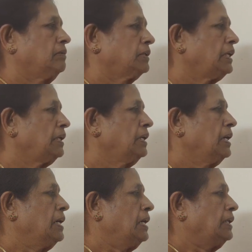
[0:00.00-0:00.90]
Okay,
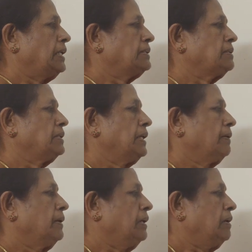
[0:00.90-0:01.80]
next
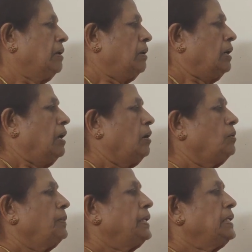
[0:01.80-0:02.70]
thing,
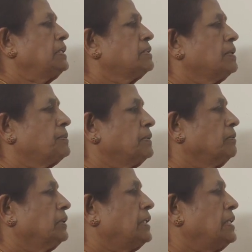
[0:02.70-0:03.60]
how many steps,
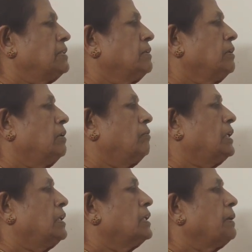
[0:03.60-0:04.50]
that is
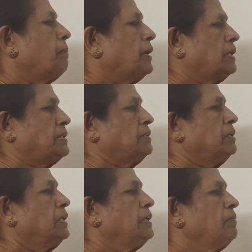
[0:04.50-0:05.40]
what are the parts
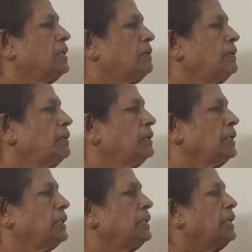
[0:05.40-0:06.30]
involved
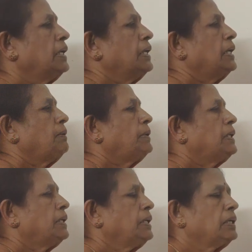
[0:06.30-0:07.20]
in the
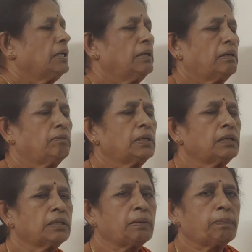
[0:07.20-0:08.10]
alimentary canal? What
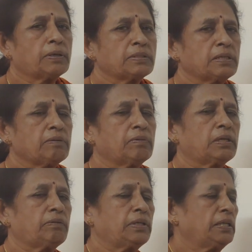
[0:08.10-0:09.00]
are the parts
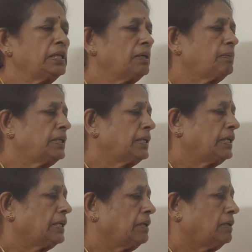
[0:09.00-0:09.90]
involved in the
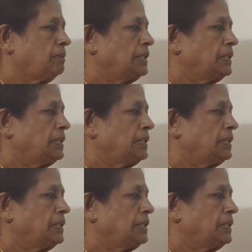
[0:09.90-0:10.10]
alimentary canal?